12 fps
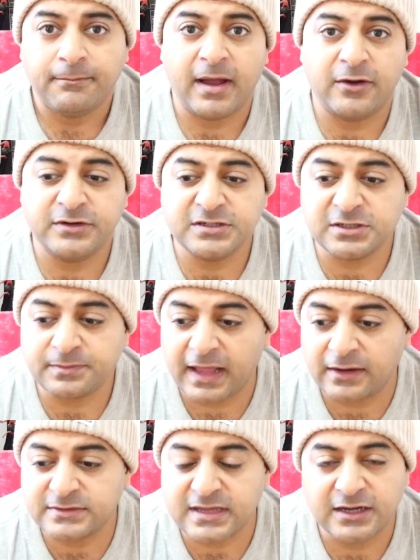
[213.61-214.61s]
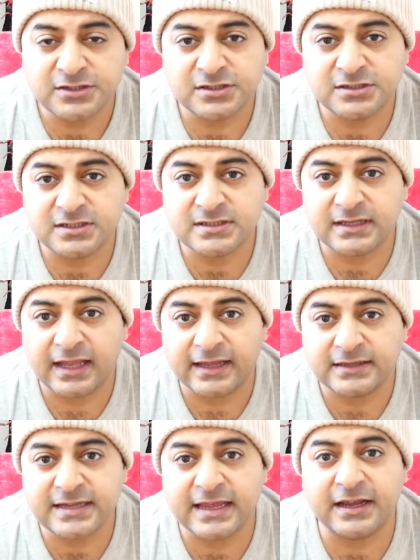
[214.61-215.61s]
My original plan was I should just like
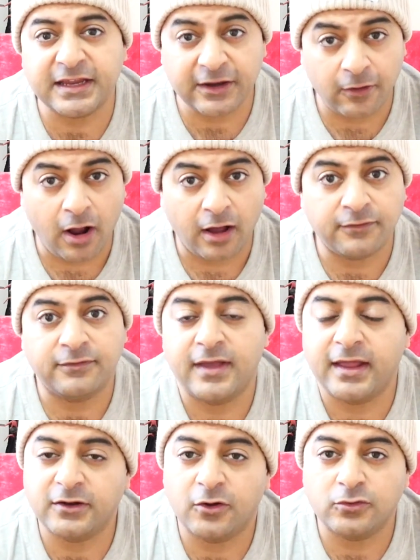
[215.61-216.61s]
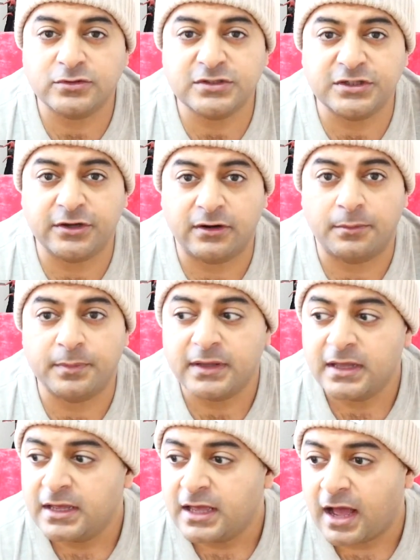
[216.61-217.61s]
take a year off and go to Europe.
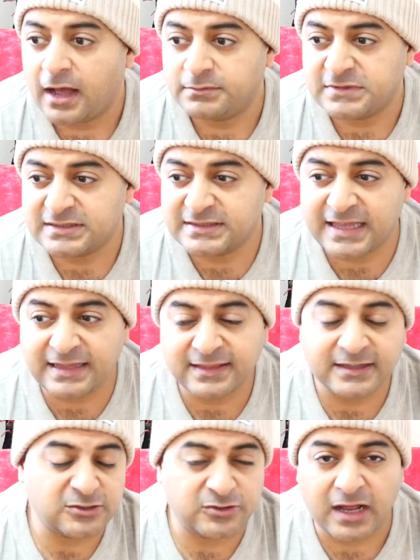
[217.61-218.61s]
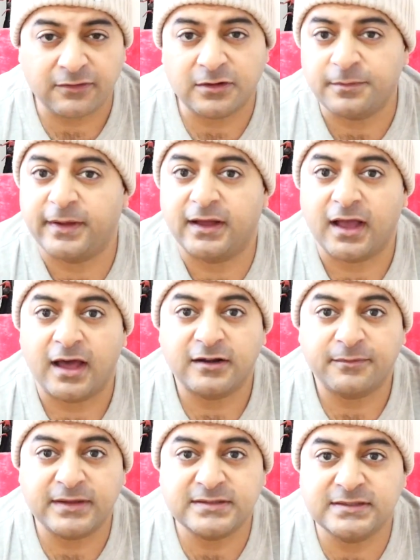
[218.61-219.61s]
Just get the travel bug out
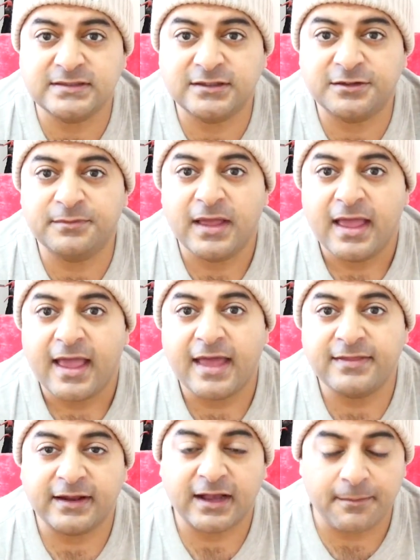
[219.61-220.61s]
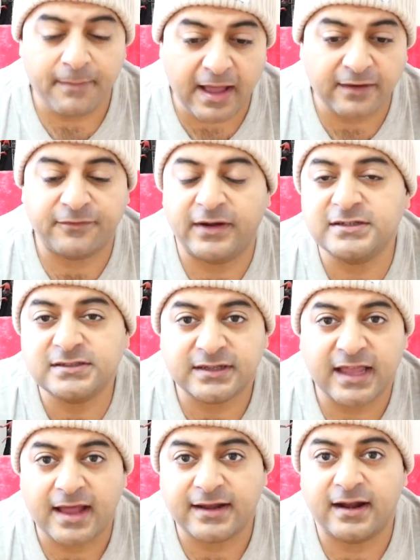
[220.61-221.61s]
of my system and then come back fresh to
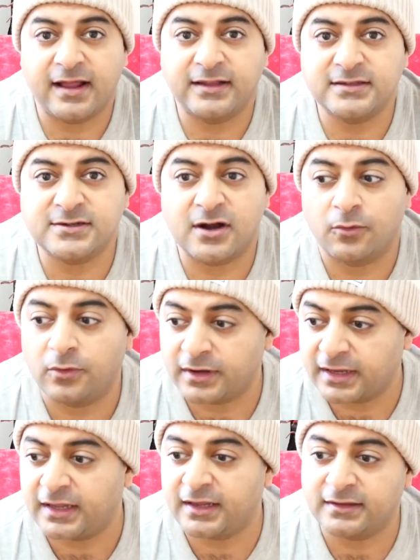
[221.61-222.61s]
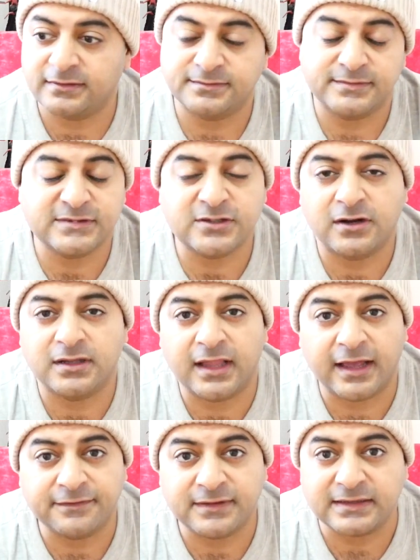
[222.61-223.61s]
Canada and start working and start a
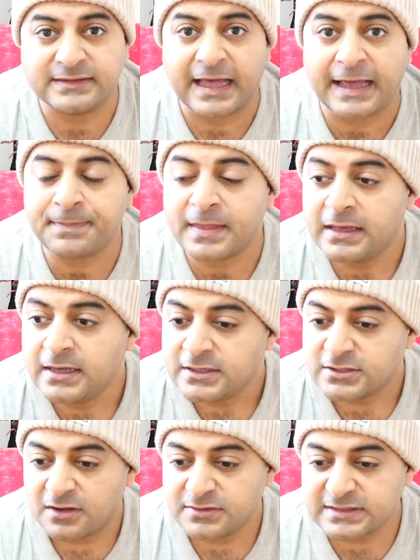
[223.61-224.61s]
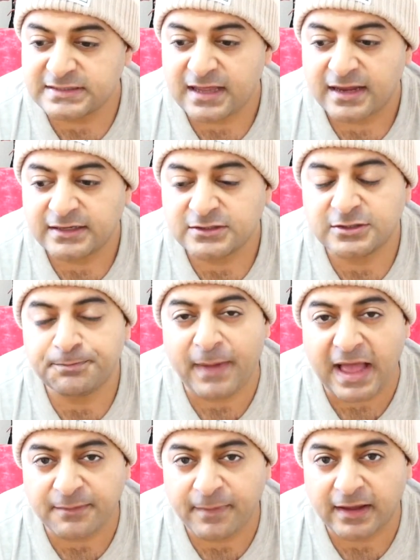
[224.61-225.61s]
life like that. So I was deciding to
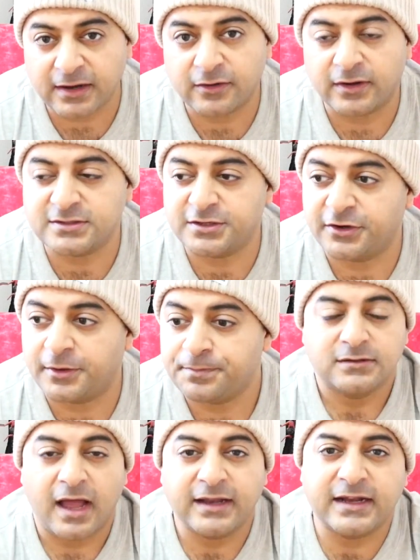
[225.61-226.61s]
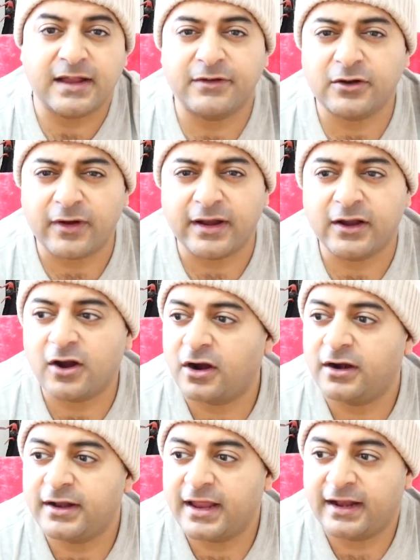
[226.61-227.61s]
backpack across Europe. I didn't have a credit
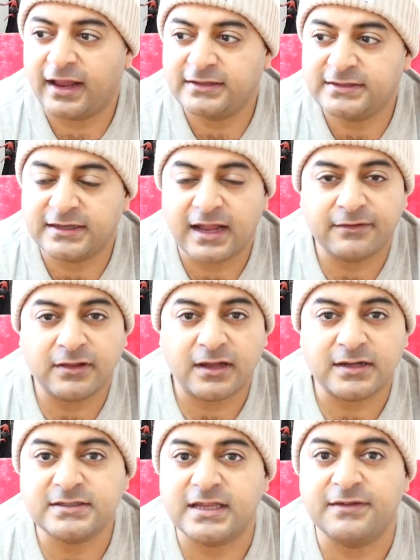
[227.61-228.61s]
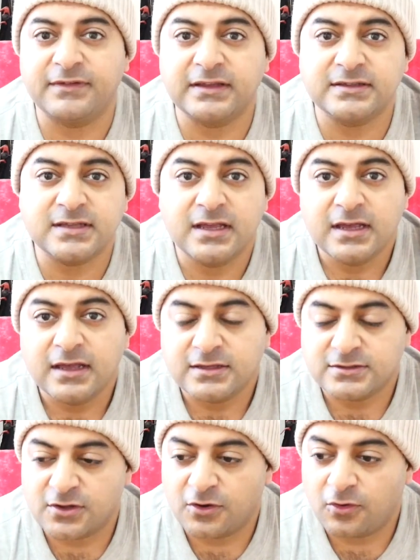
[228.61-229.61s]
card and I didn't have a lot of savings,
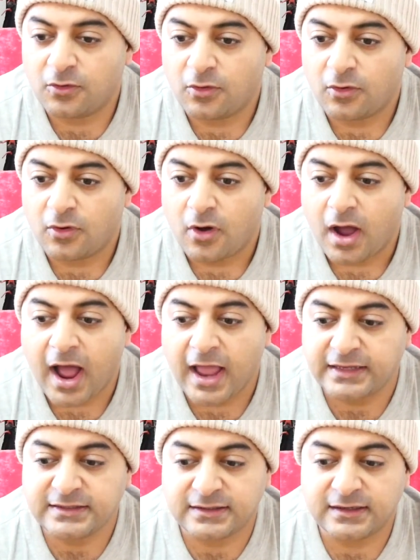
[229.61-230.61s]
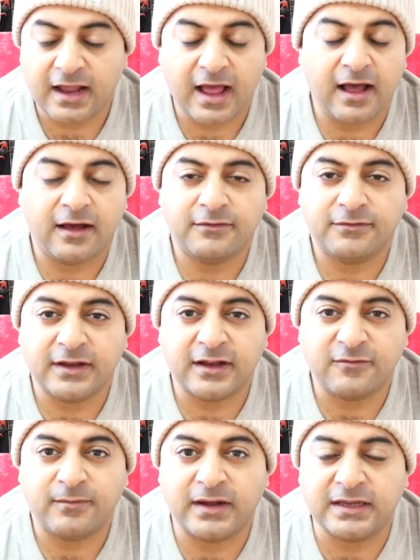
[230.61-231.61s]
so I didn't have
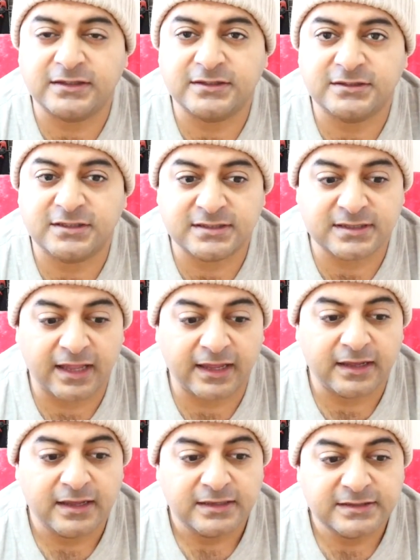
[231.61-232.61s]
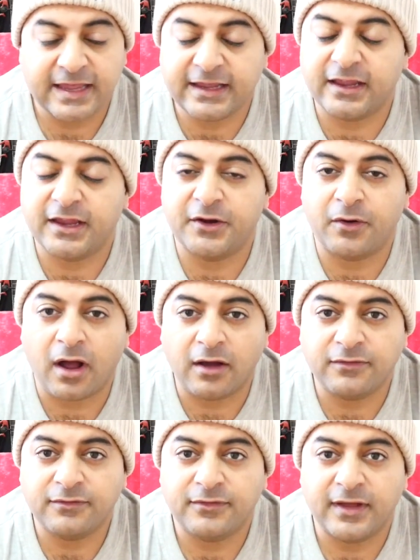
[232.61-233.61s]
enough money to just like take a year
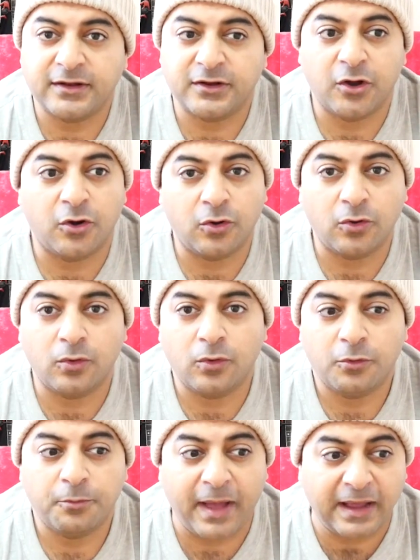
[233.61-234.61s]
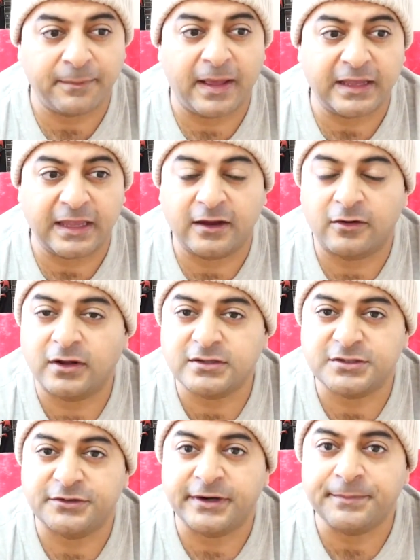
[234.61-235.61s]
off and go backpacking
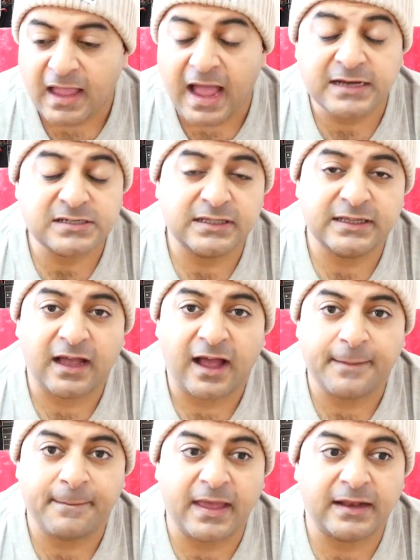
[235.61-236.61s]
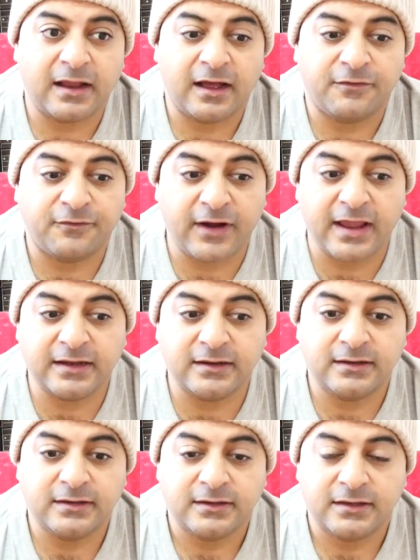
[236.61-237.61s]
across Europe. Actually, I met a
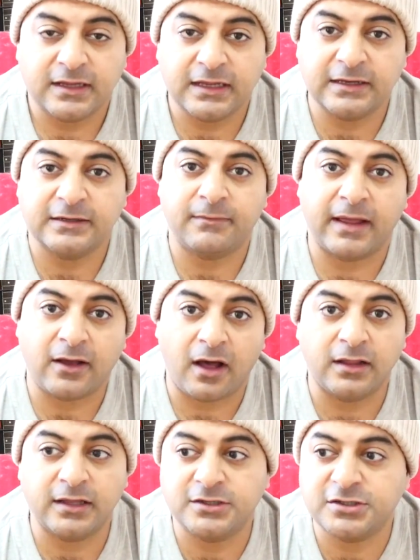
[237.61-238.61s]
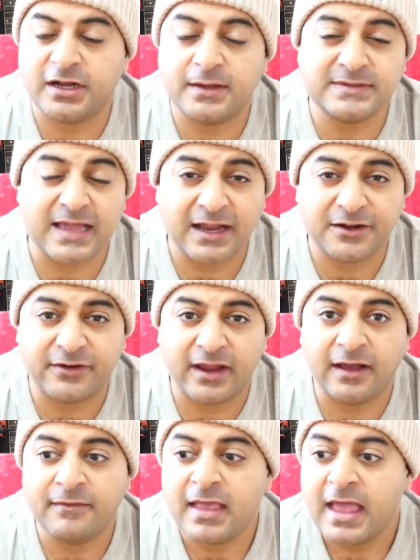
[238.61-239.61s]
friend in my college. Her name is
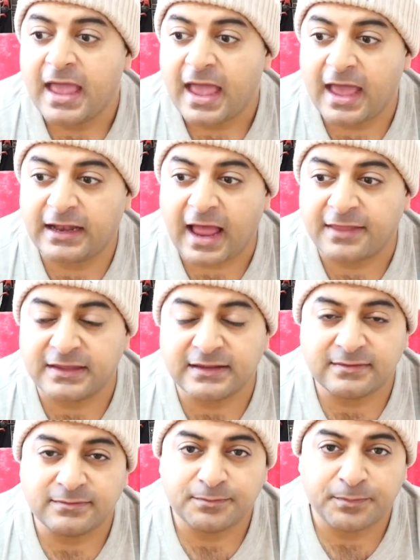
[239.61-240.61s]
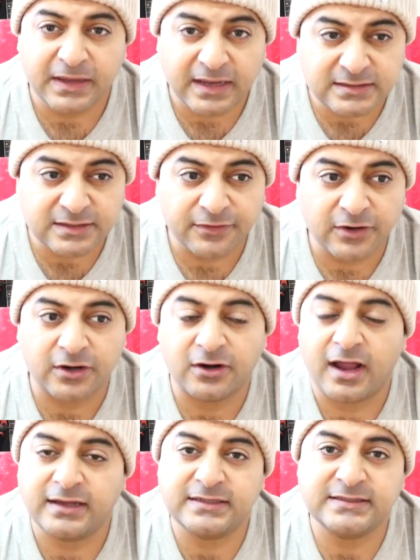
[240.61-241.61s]
Andrea, and I think because of her,
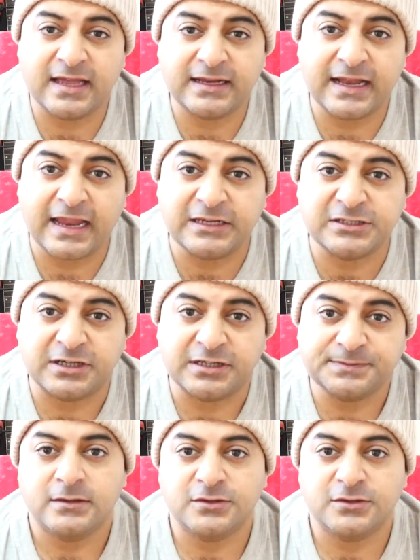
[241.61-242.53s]
I decided Asia.